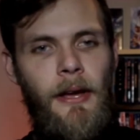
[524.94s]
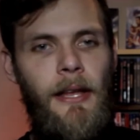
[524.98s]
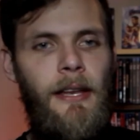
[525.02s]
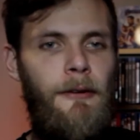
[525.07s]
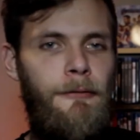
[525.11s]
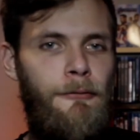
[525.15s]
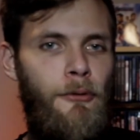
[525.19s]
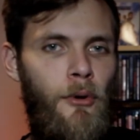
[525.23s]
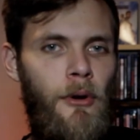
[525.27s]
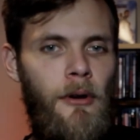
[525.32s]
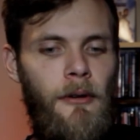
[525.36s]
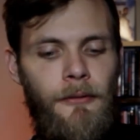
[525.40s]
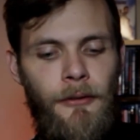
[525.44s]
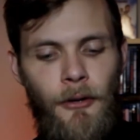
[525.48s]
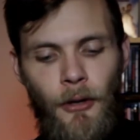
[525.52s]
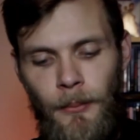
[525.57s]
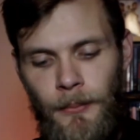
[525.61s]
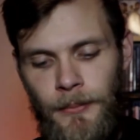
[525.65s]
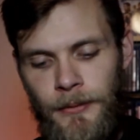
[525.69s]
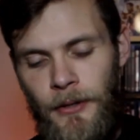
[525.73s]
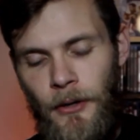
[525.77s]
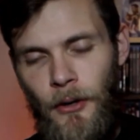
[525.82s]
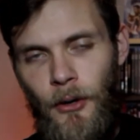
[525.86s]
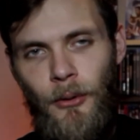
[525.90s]
foreign film.
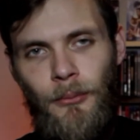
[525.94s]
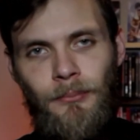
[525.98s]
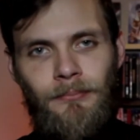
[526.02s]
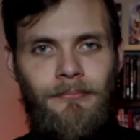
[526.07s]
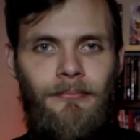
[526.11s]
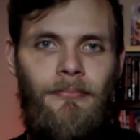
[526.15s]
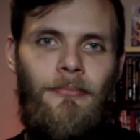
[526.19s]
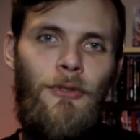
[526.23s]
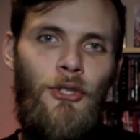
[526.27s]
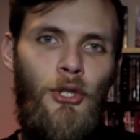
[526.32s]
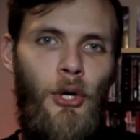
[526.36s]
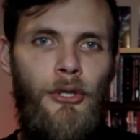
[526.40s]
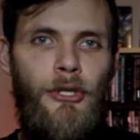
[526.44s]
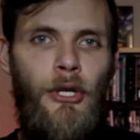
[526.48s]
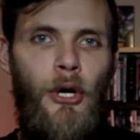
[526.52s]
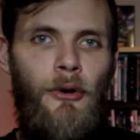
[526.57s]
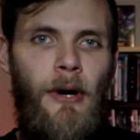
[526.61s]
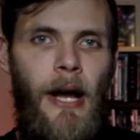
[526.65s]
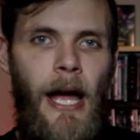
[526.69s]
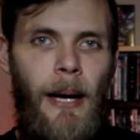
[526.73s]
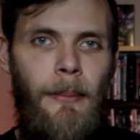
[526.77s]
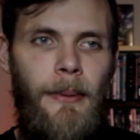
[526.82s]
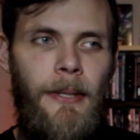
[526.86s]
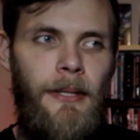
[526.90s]
So Jojo
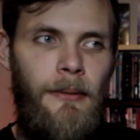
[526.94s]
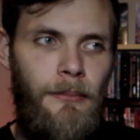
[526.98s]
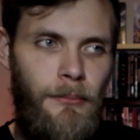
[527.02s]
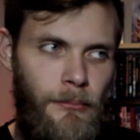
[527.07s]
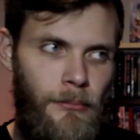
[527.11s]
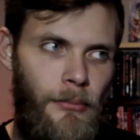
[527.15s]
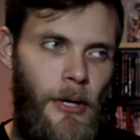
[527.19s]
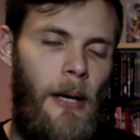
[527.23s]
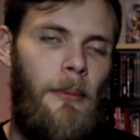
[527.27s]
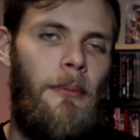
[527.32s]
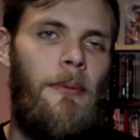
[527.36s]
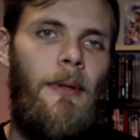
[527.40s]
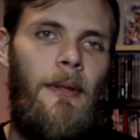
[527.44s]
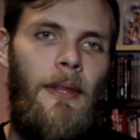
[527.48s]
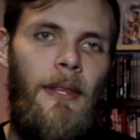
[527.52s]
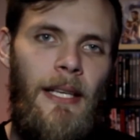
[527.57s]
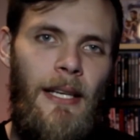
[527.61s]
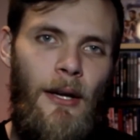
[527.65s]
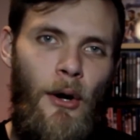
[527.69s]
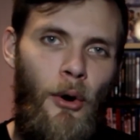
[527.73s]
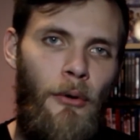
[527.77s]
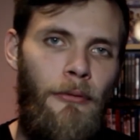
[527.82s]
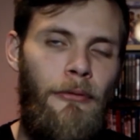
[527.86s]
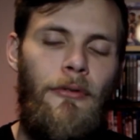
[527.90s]
Rabbit, probably
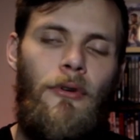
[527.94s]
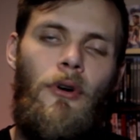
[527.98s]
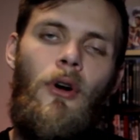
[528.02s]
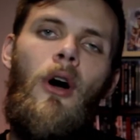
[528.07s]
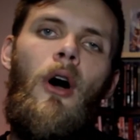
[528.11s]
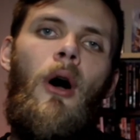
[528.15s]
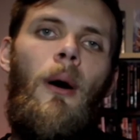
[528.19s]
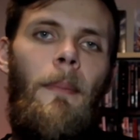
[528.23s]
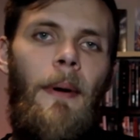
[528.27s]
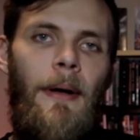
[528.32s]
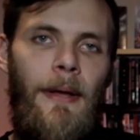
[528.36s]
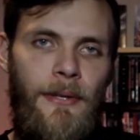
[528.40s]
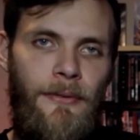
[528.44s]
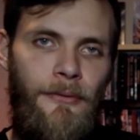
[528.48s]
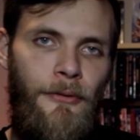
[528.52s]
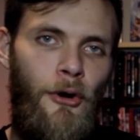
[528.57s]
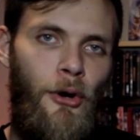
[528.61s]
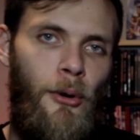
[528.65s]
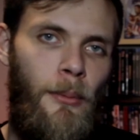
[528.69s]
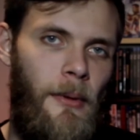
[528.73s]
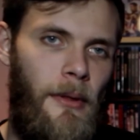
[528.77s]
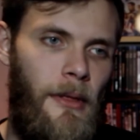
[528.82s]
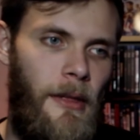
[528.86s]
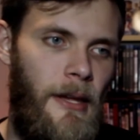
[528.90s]
the overall best
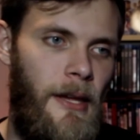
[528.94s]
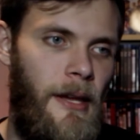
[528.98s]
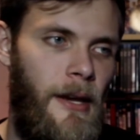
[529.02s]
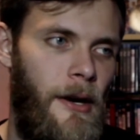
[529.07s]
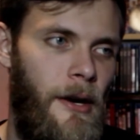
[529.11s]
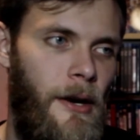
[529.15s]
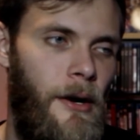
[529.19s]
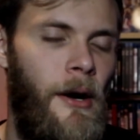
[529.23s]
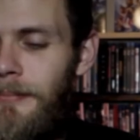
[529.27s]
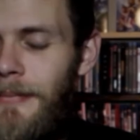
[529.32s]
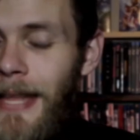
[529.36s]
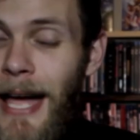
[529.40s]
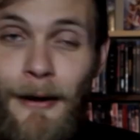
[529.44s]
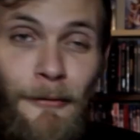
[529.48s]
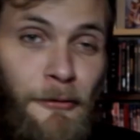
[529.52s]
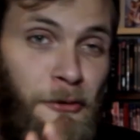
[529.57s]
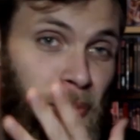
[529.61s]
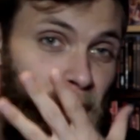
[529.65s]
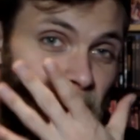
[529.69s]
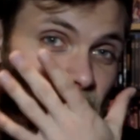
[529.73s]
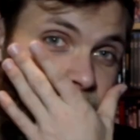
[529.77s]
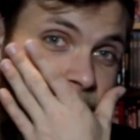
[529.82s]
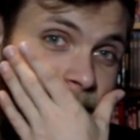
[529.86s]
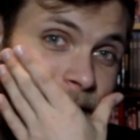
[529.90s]
film of the year. Not for
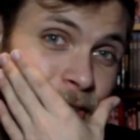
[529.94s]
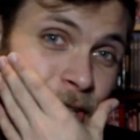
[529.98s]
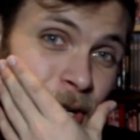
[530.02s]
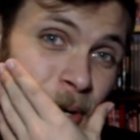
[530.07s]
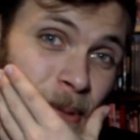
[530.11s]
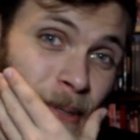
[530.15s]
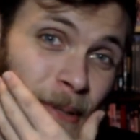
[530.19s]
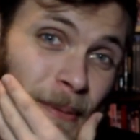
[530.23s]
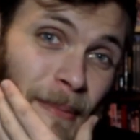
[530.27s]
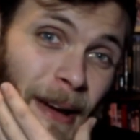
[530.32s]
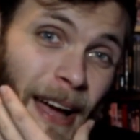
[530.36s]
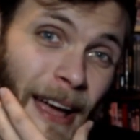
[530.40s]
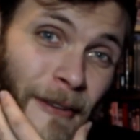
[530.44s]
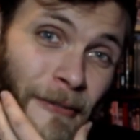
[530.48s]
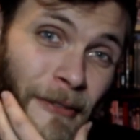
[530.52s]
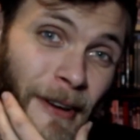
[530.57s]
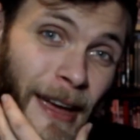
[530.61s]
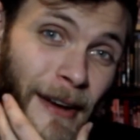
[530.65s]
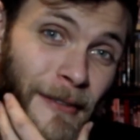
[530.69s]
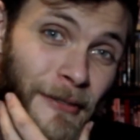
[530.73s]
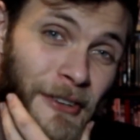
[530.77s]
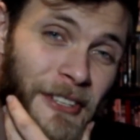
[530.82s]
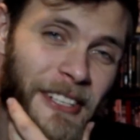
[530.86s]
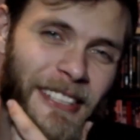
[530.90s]
me in terms of my
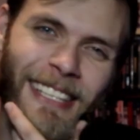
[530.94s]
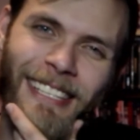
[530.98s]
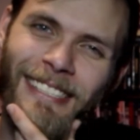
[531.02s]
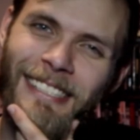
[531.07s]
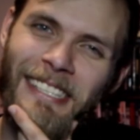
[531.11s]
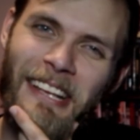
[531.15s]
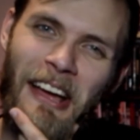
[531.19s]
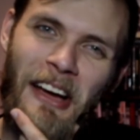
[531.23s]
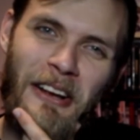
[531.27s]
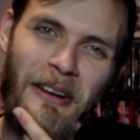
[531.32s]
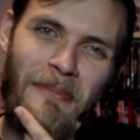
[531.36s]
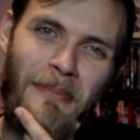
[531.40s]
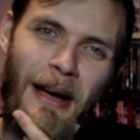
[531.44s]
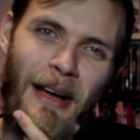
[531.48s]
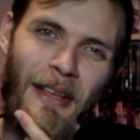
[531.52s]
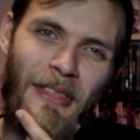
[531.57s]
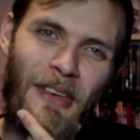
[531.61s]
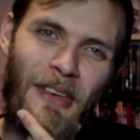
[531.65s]
favorite. Let's talk about